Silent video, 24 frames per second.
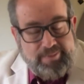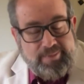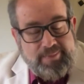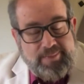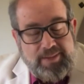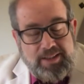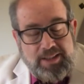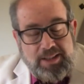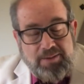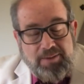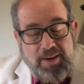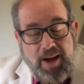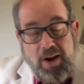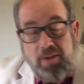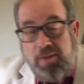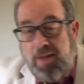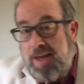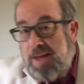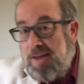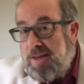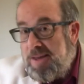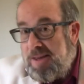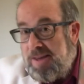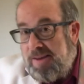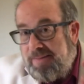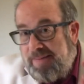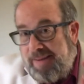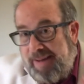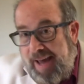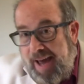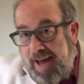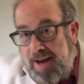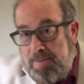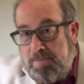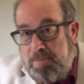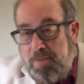then the final thing, you've
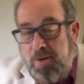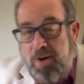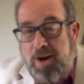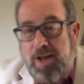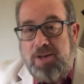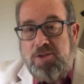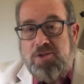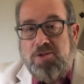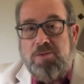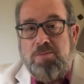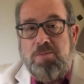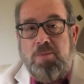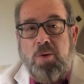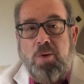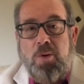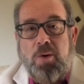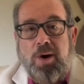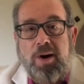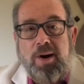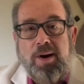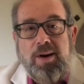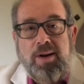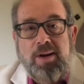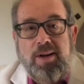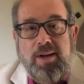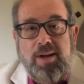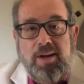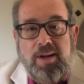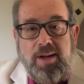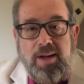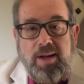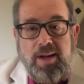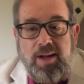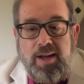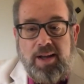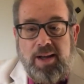got to pray some more.
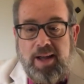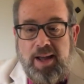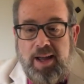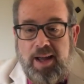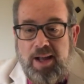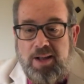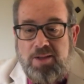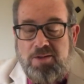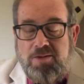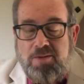And